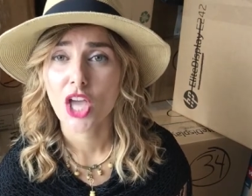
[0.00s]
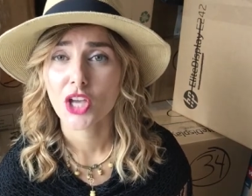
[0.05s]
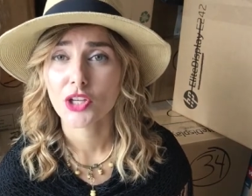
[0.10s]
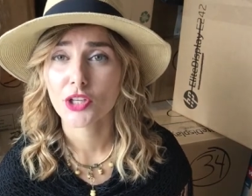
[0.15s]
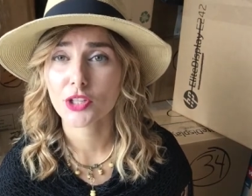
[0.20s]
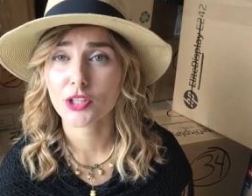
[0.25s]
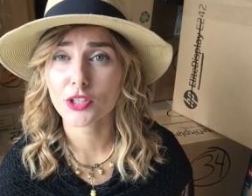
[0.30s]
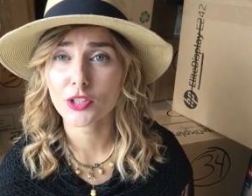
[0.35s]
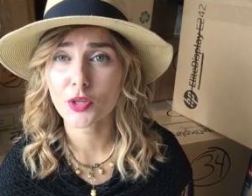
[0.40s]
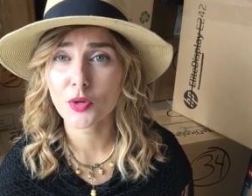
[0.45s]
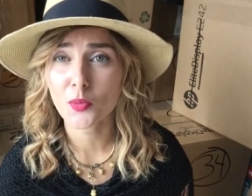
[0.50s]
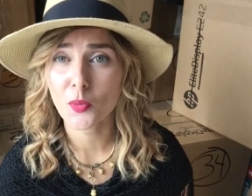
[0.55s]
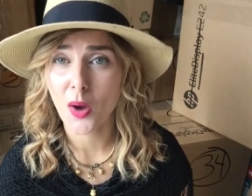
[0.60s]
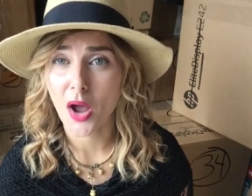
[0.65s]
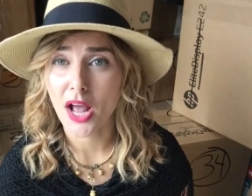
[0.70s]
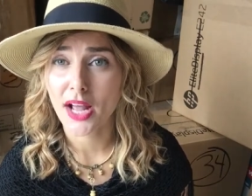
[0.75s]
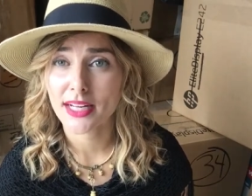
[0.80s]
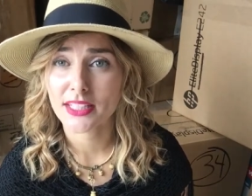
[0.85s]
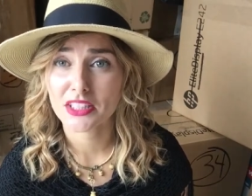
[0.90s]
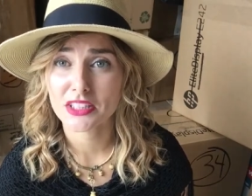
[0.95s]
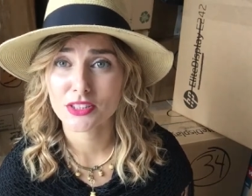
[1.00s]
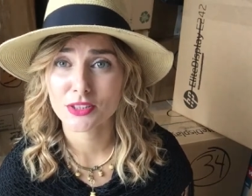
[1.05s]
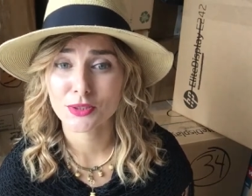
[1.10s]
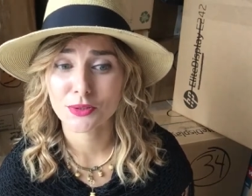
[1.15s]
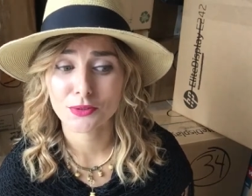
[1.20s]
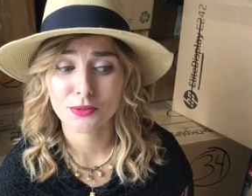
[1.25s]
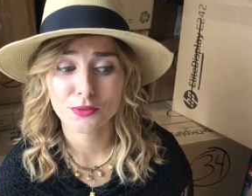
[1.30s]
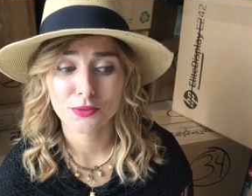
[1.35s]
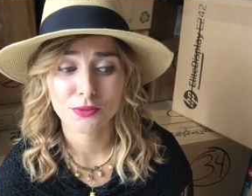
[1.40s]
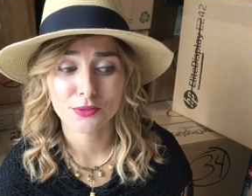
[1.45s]
you're gonna want
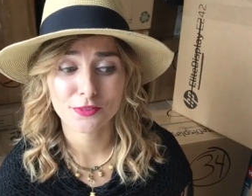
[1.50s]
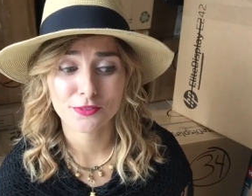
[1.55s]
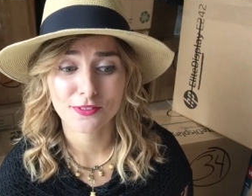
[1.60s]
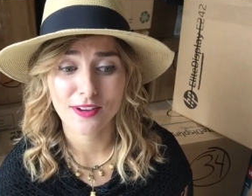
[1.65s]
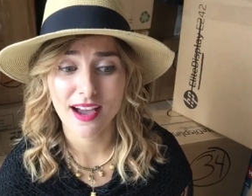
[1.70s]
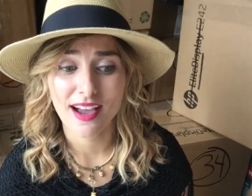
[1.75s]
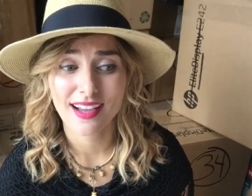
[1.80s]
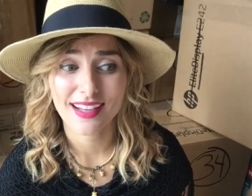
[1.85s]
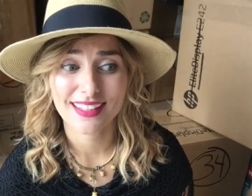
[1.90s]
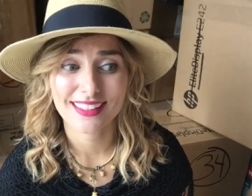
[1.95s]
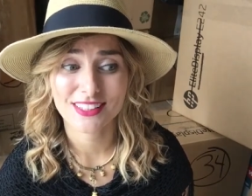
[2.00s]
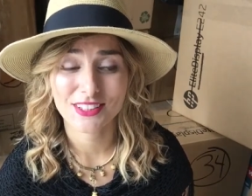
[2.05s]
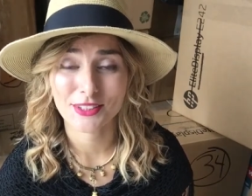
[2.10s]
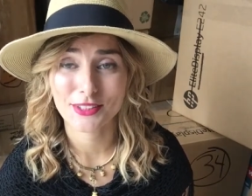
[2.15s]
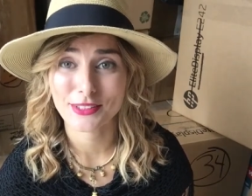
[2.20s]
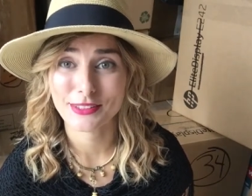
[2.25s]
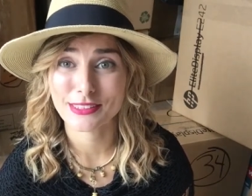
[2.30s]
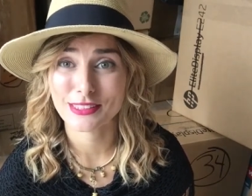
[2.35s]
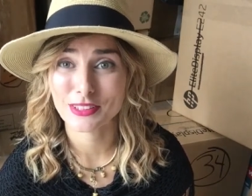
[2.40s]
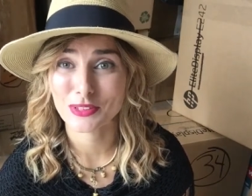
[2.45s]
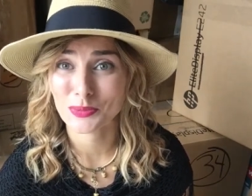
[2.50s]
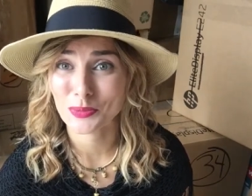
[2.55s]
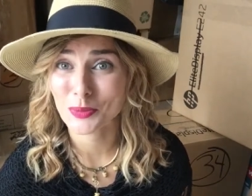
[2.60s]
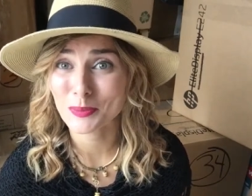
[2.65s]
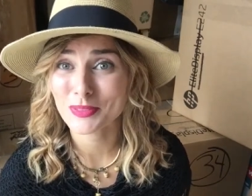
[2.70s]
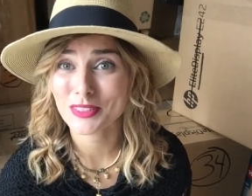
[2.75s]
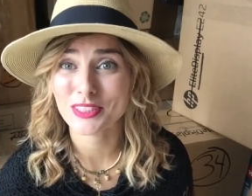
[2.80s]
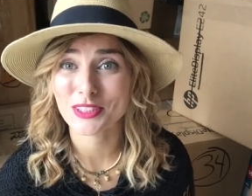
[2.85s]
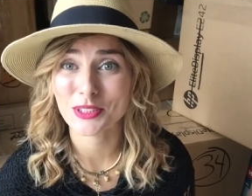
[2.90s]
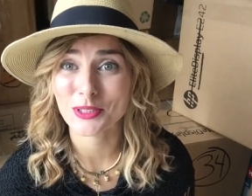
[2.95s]
to find your
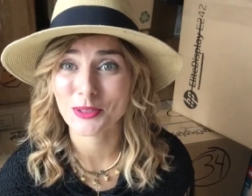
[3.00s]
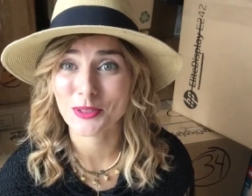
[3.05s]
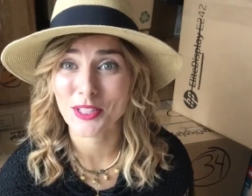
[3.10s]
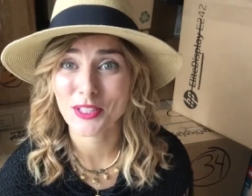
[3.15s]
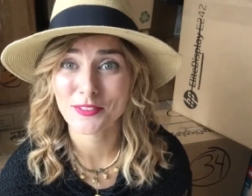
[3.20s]
swimsuit